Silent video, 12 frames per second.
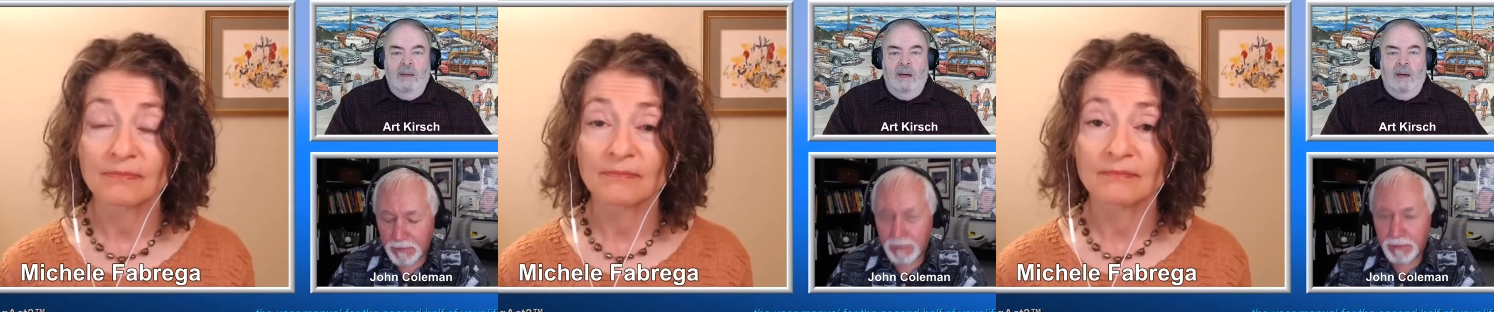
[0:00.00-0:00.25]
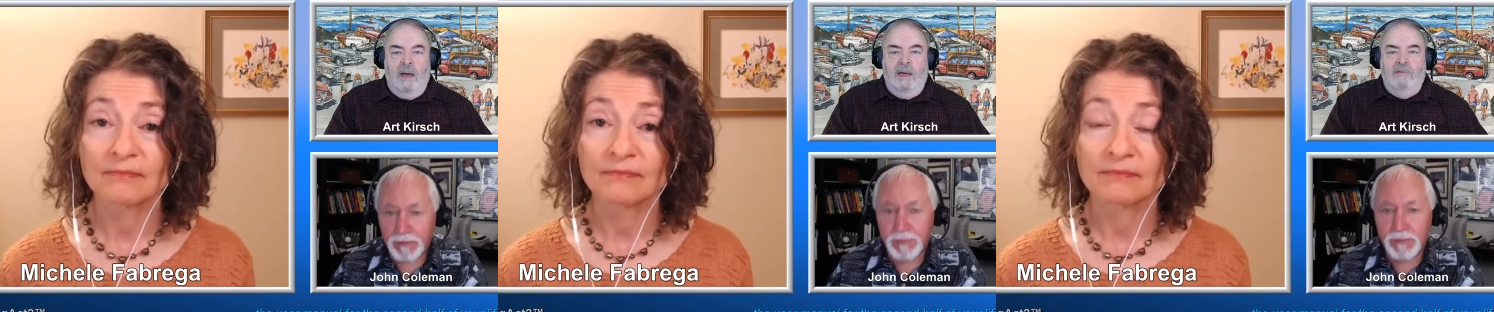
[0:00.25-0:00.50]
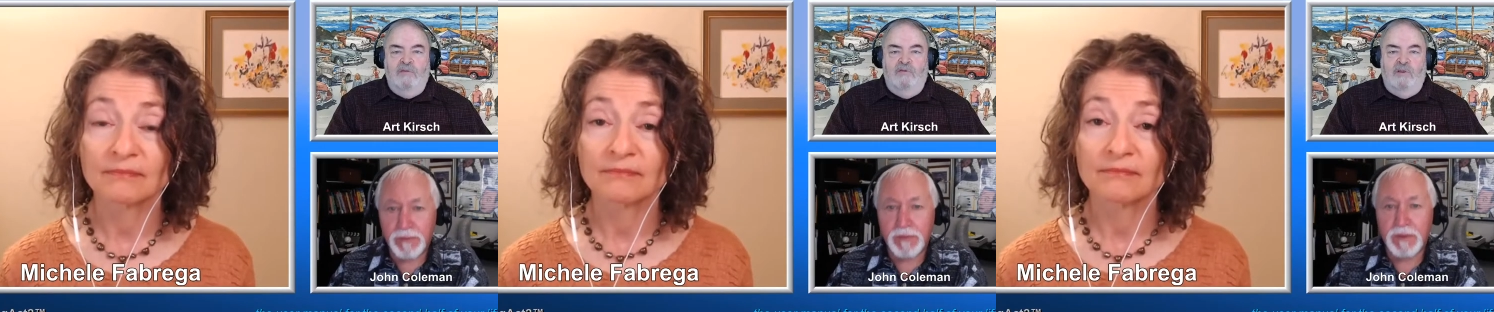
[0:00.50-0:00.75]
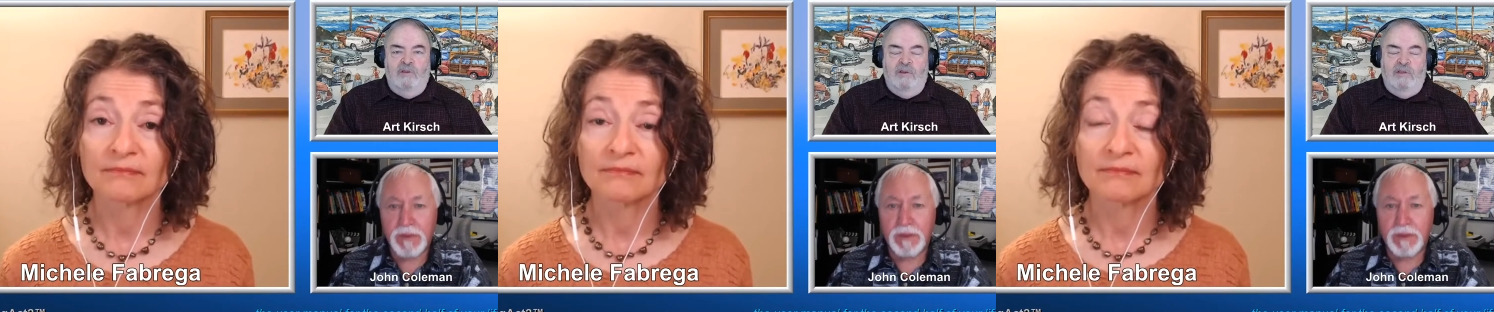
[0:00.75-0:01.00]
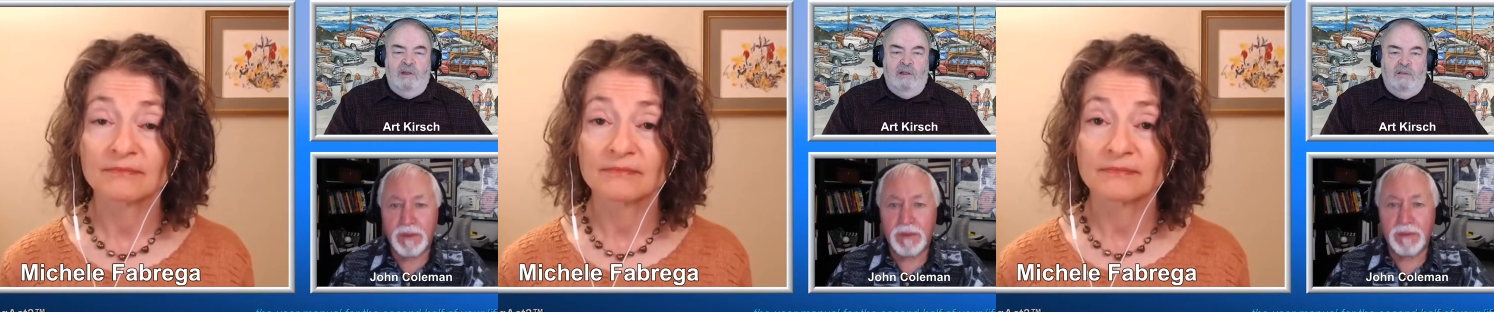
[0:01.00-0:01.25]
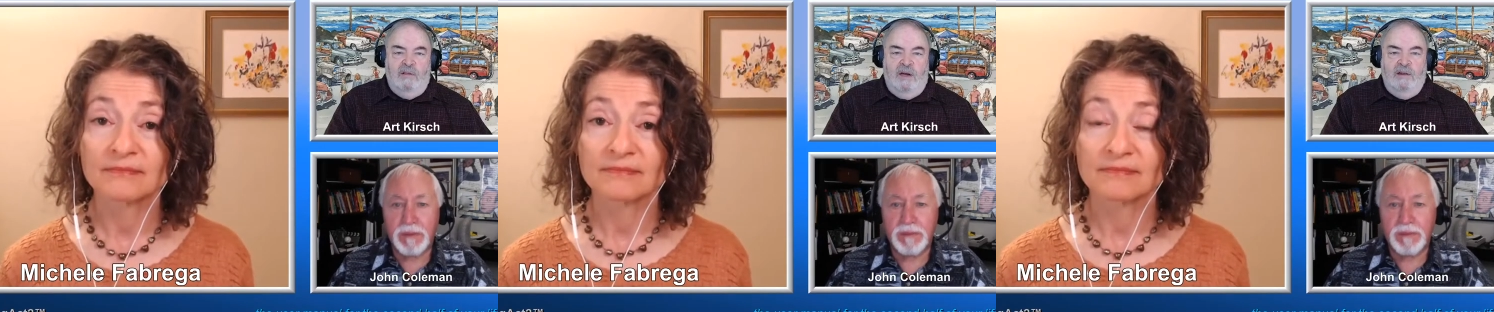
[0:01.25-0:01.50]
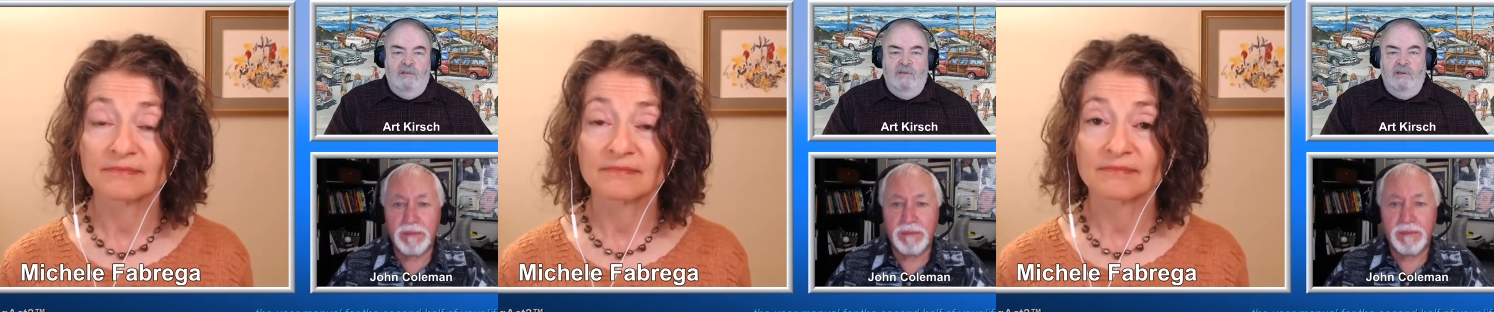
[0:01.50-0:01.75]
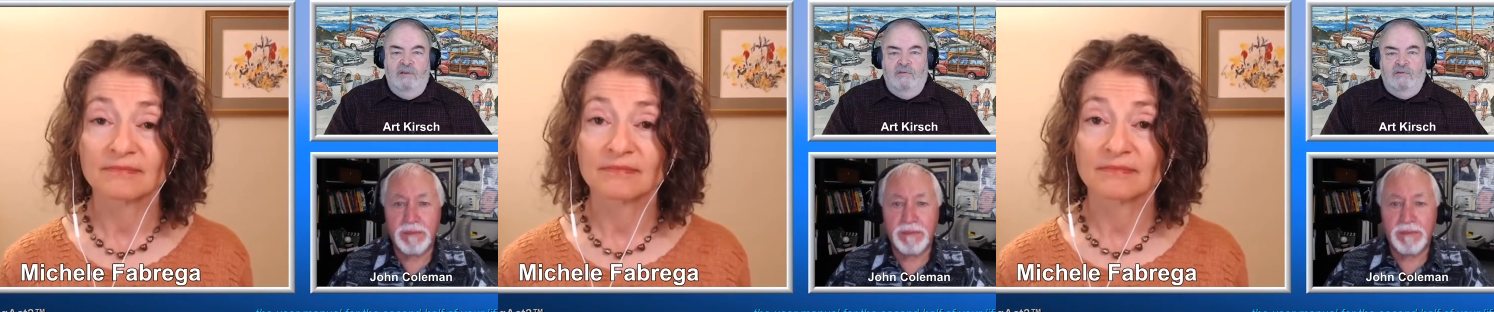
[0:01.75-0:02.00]
Speaker 1: I have a feeling that a lot of
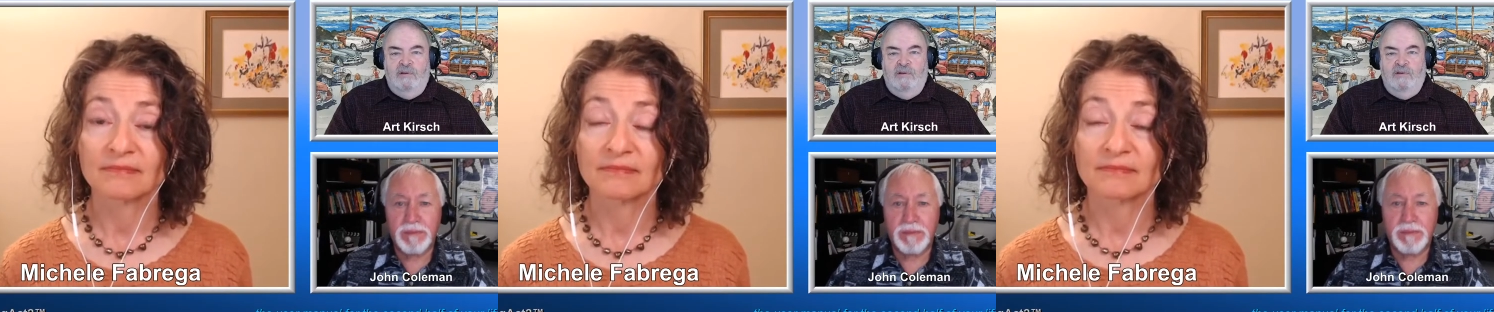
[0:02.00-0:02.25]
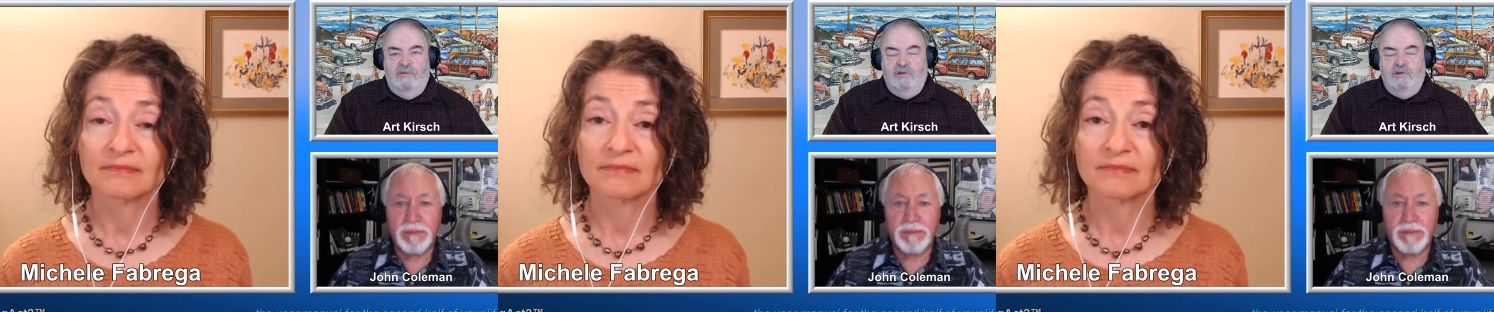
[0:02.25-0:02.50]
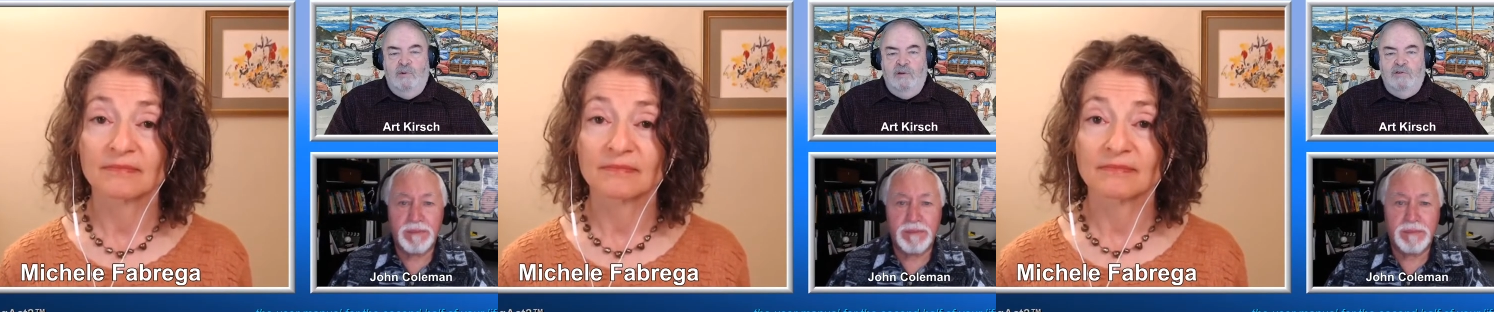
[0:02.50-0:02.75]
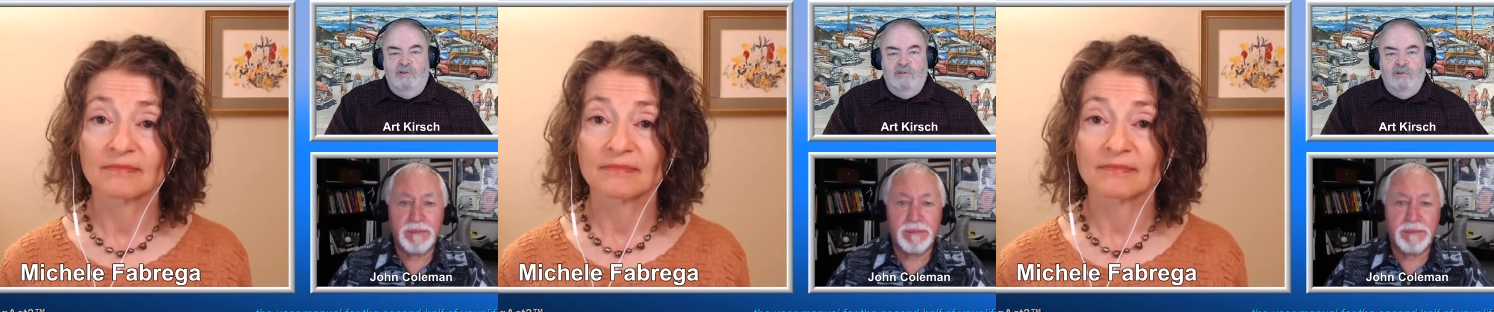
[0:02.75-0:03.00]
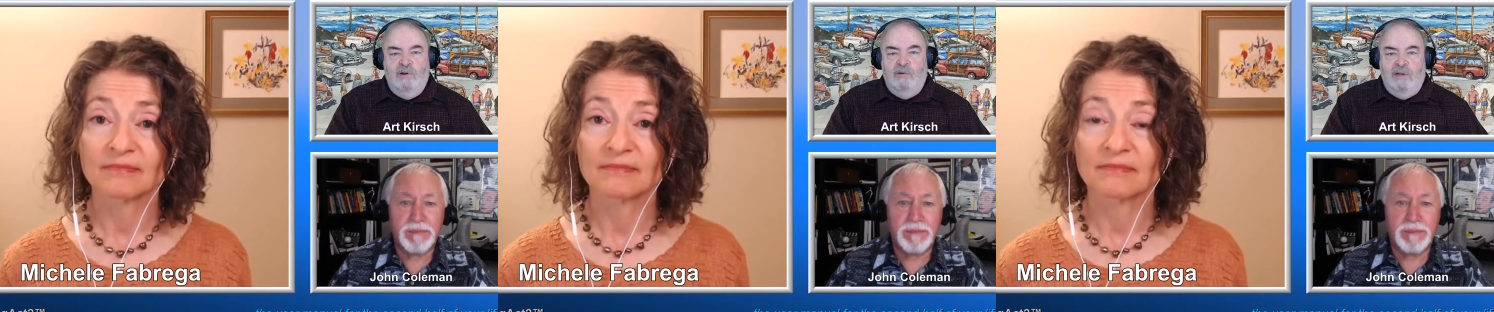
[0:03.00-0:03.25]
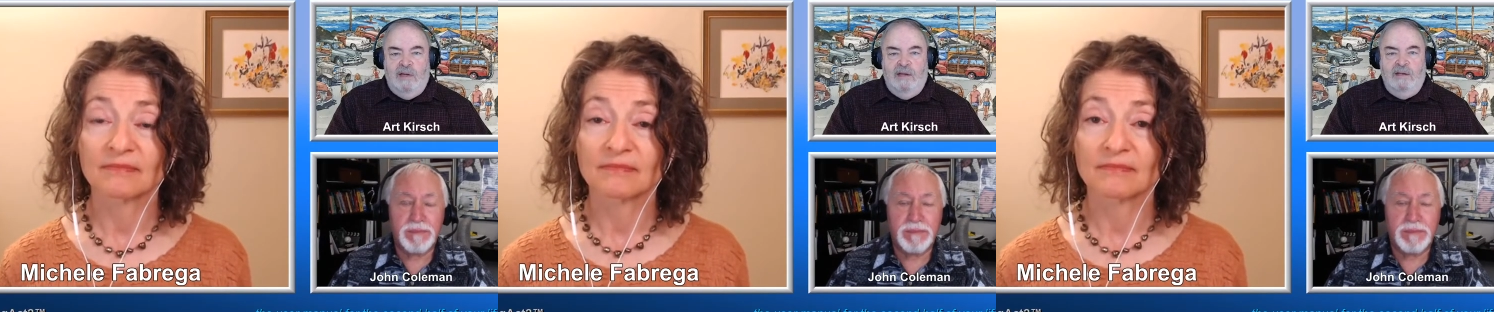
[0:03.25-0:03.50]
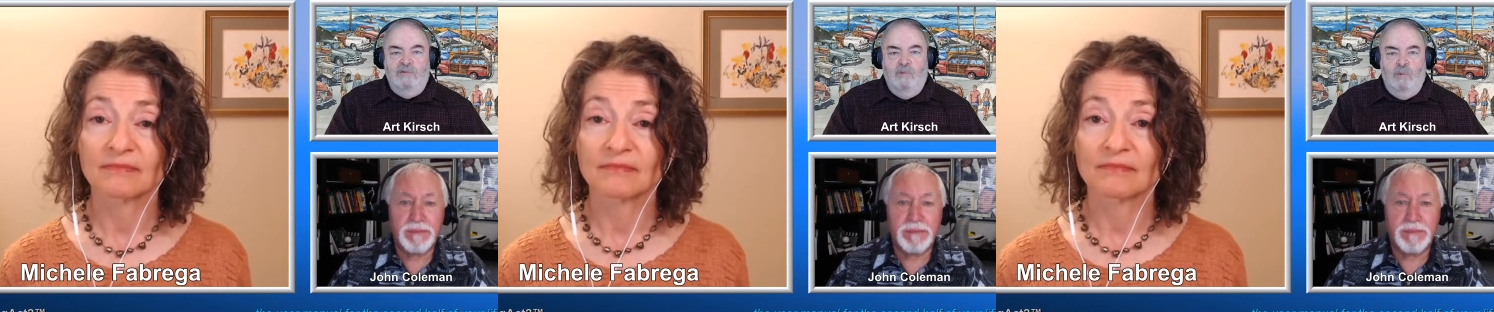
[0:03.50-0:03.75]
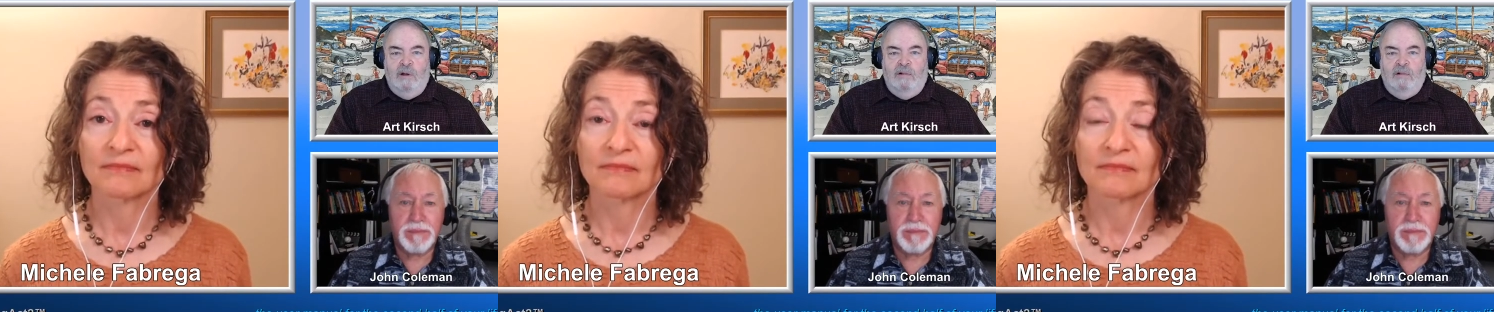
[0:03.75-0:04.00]
these situations don't end
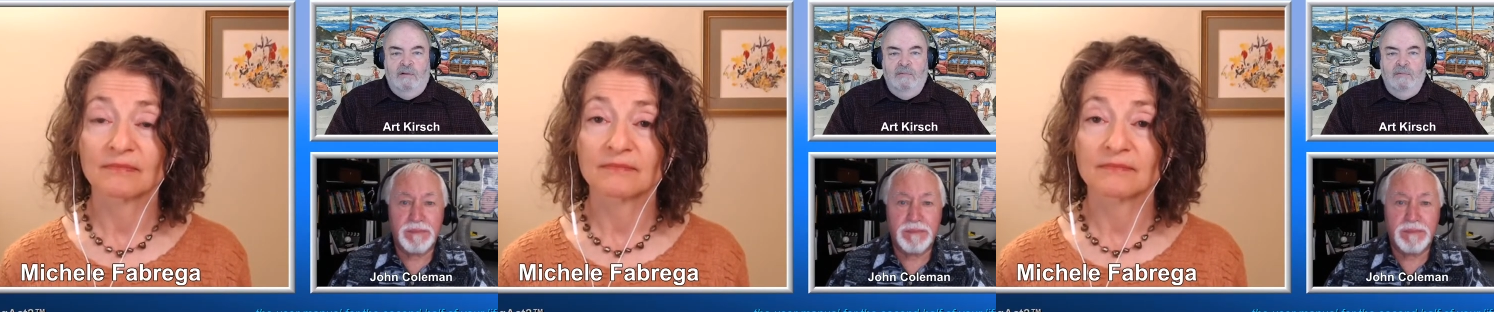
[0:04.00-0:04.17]
well.